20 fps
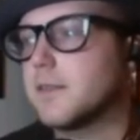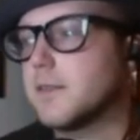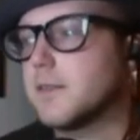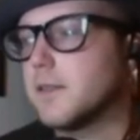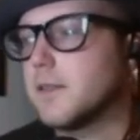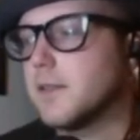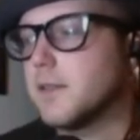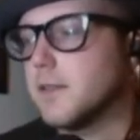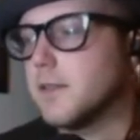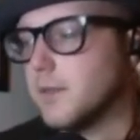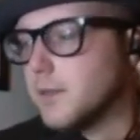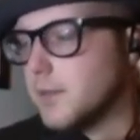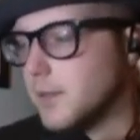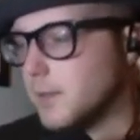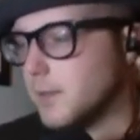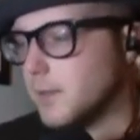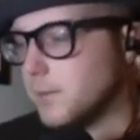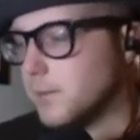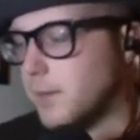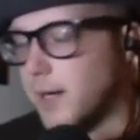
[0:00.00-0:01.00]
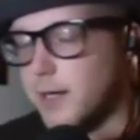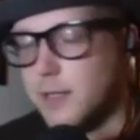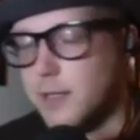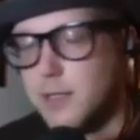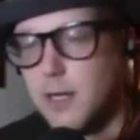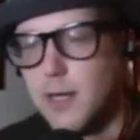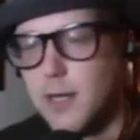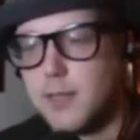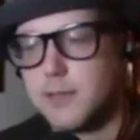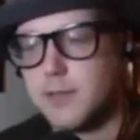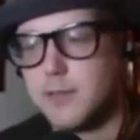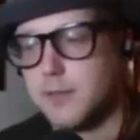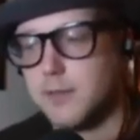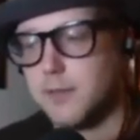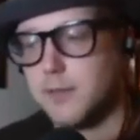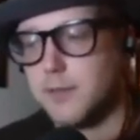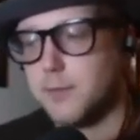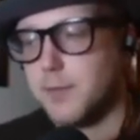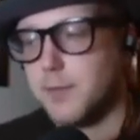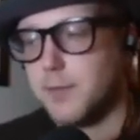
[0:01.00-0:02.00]
you know, the paradox
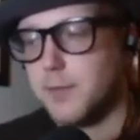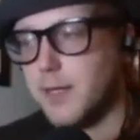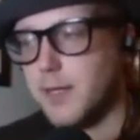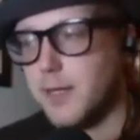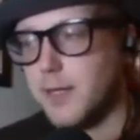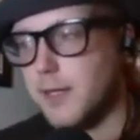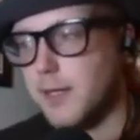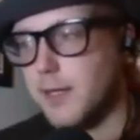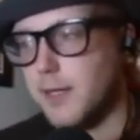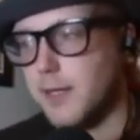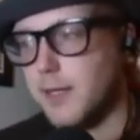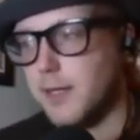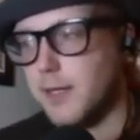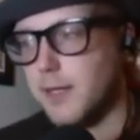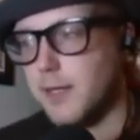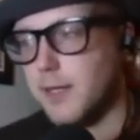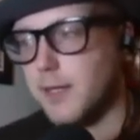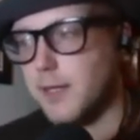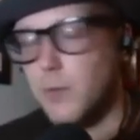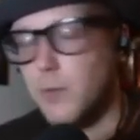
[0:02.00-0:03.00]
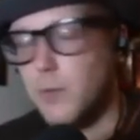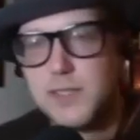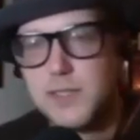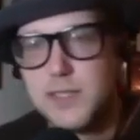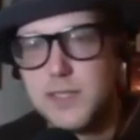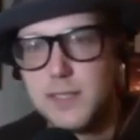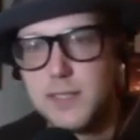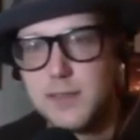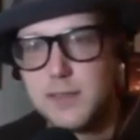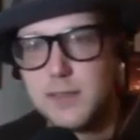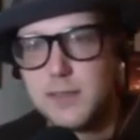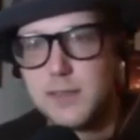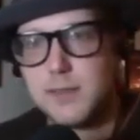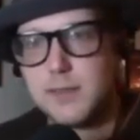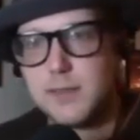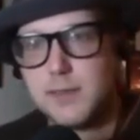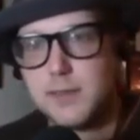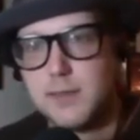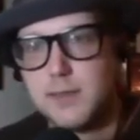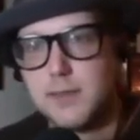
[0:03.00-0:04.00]
of being a
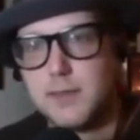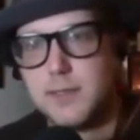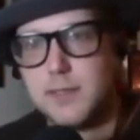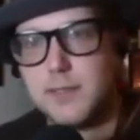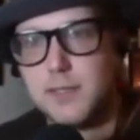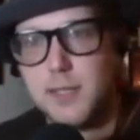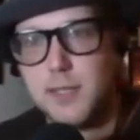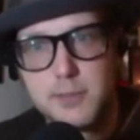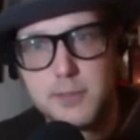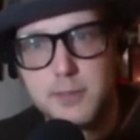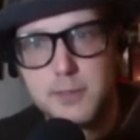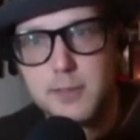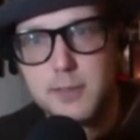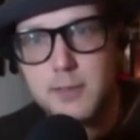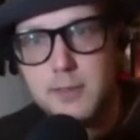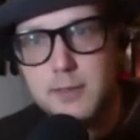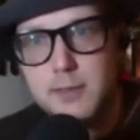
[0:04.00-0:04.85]
coincidence conductor.